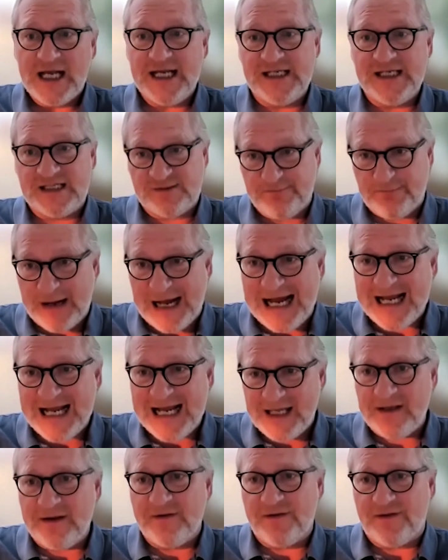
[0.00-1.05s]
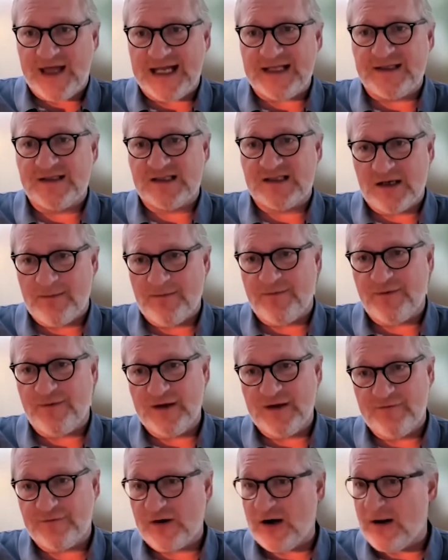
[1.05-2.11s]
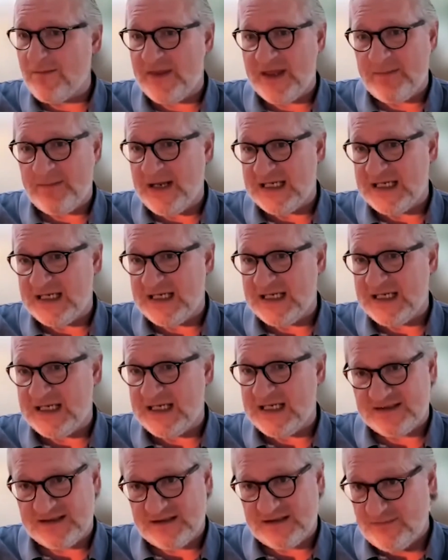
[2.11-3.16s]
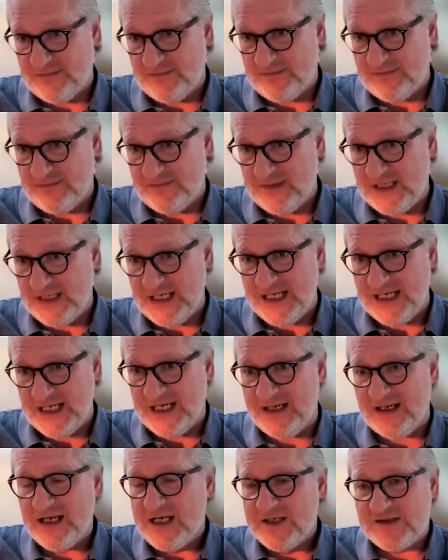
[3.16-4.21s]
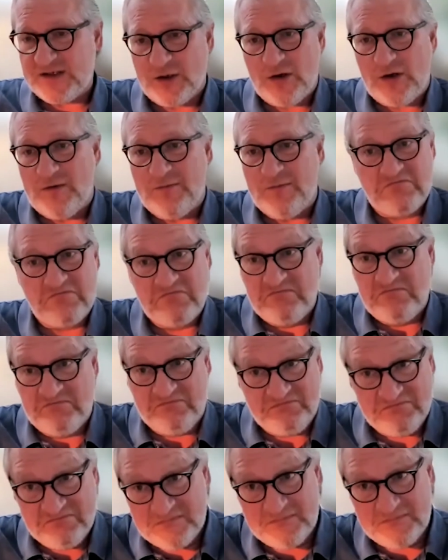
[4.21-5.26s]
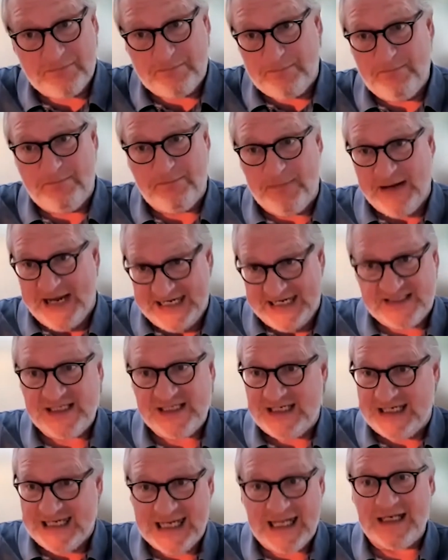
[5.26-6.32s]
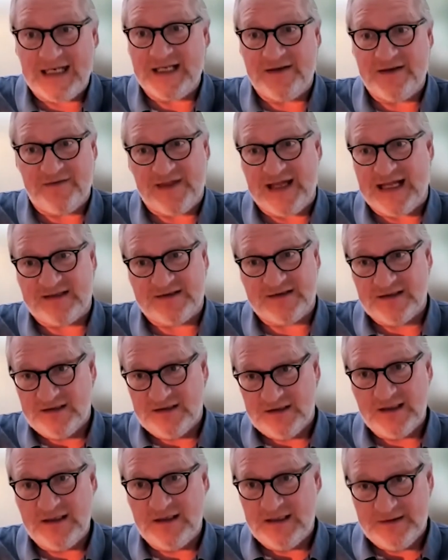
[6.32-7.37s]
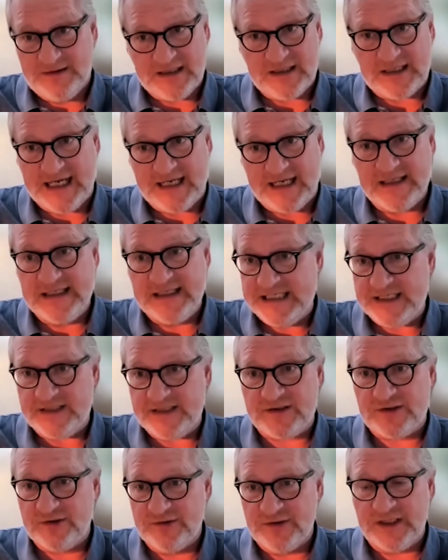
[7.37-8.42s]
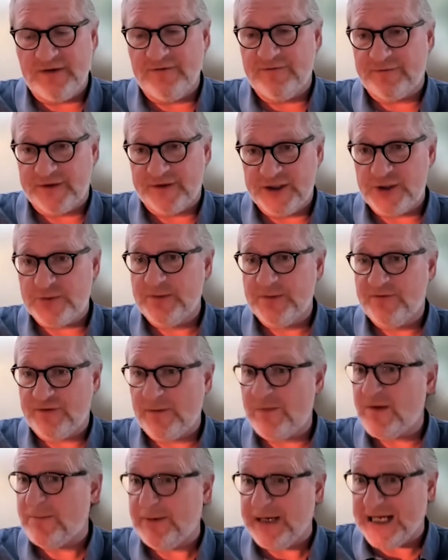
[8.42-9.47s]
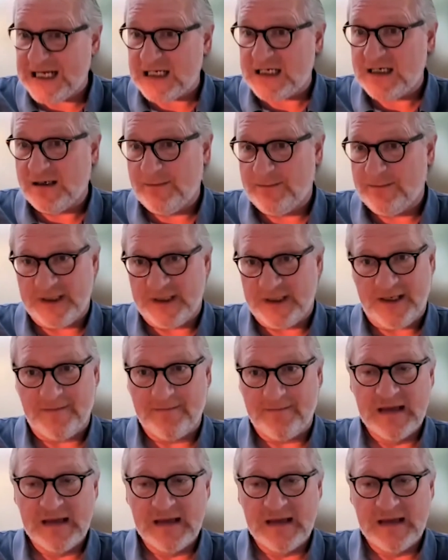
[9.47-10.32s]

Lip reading: is buying then something from them as SME. So basically that can lead to an infringement from the bigger company,